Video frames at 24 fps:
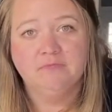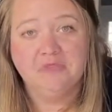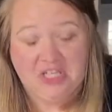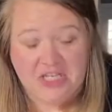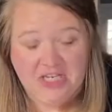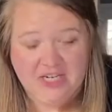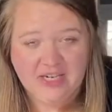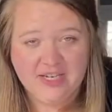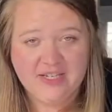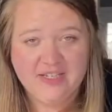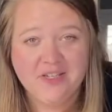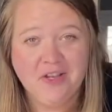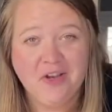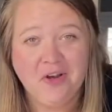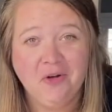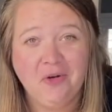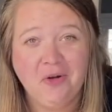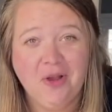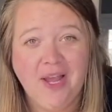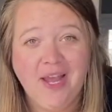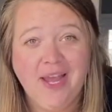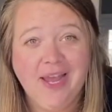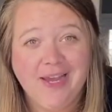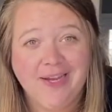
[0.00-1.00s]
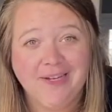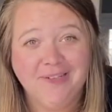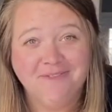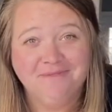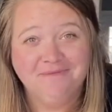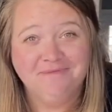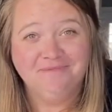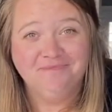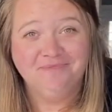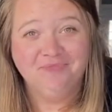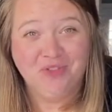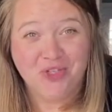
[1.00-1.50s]
And I said, okay,
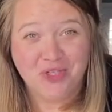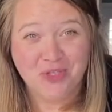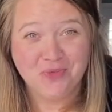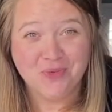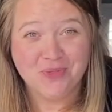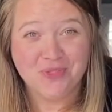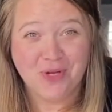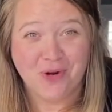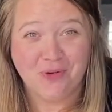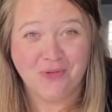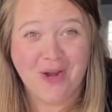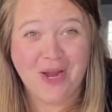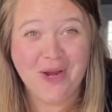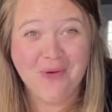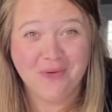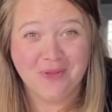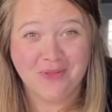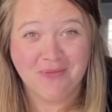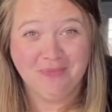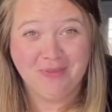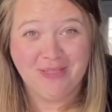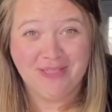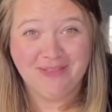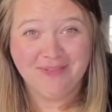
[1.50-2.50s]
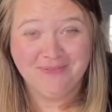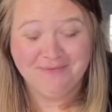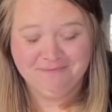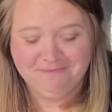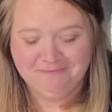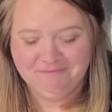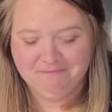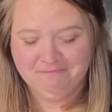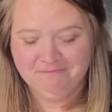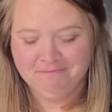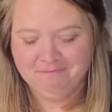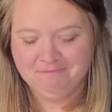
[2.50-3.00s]
this was all right with me.
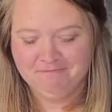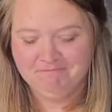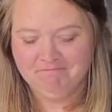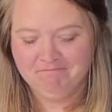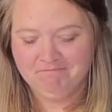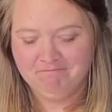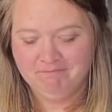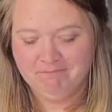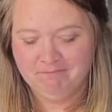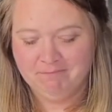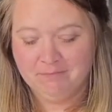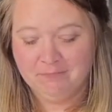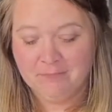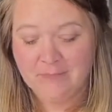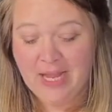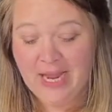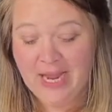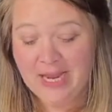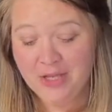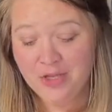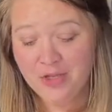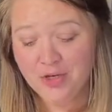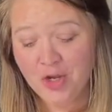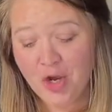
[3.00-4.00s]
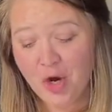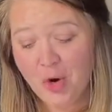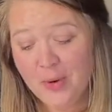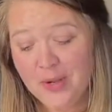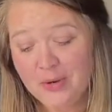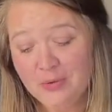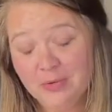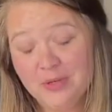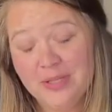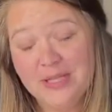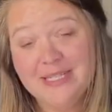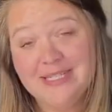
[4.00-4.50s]
And you know,
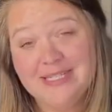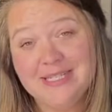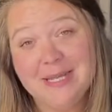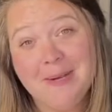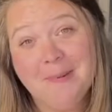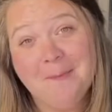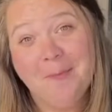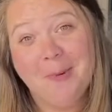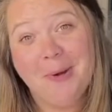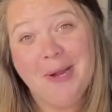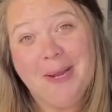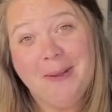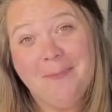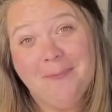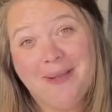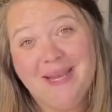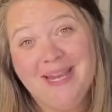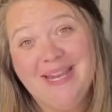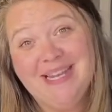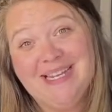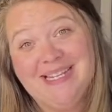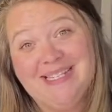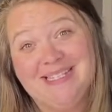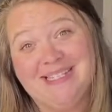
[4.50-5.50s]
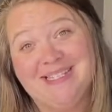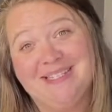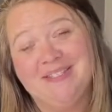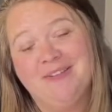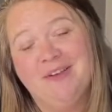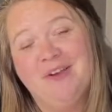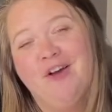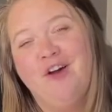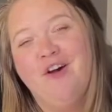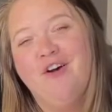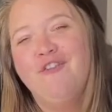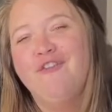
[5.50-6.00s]
it really did bring peace
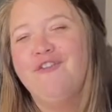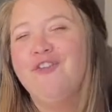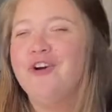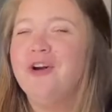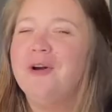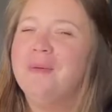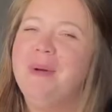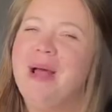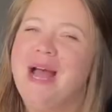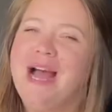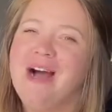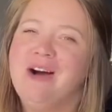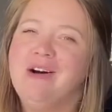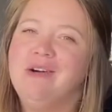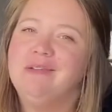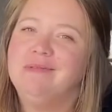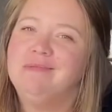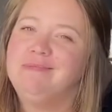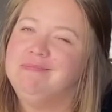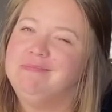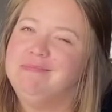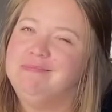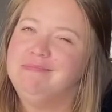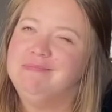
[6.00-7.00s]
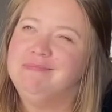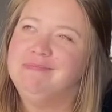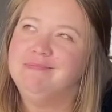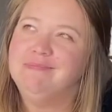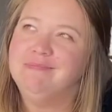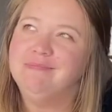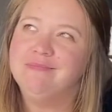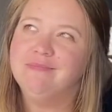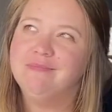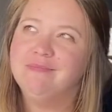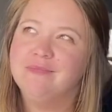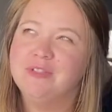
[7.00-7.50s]
for about
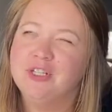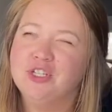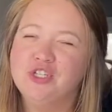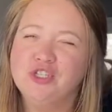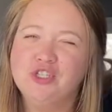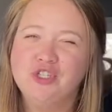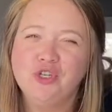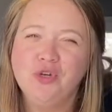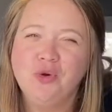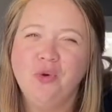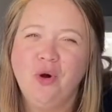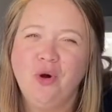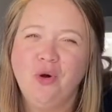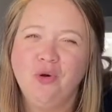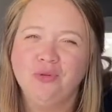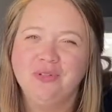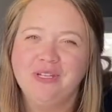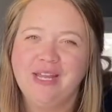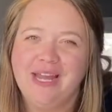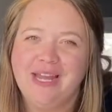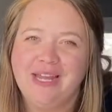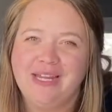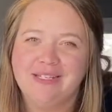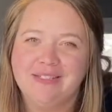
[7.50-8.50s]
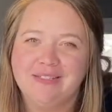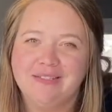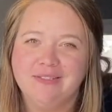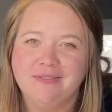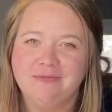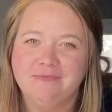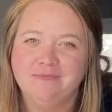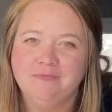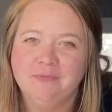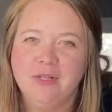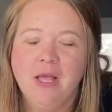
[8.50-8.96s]
mm, two whole days.